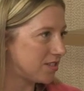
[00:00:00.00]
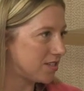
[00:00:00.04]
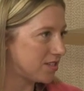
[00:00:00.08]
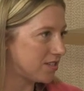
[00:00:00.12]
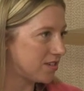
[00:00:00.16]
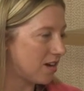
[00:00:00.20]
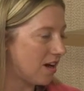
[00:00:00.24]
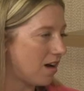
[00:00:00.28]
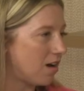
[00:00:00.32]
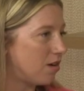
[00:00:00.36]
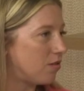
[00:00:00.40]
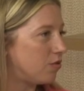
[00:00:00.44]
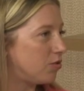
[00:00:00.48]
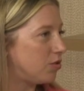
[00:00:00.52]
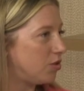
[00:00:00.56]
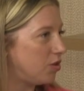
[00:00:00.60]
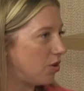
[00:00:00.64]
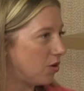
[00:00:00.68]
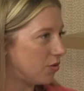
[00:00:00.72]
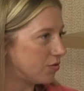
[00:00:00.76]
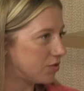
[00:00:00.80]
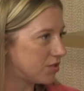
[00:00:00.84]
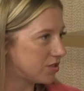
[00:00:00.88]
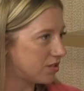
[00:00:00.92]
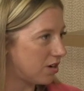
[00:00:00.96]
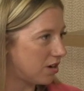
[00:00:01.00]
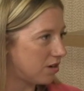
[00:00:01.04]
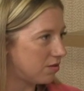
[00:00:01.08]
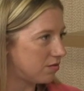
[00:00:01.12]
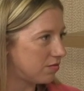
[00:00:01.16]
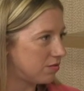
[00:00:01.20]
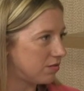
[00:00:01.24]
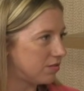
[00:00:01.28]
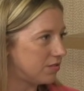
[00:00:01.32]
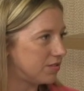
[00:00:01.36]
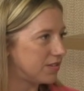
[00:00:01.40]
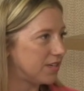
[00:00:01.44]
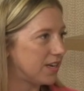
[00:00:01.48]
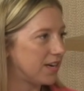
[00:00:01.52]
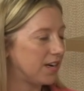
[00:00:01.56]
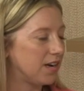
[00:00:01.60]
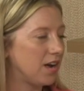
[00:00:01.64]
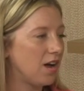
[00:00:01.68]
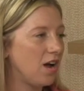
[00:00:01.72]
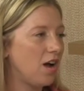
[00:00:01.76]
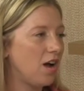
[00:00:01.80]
style, yacht style cruising,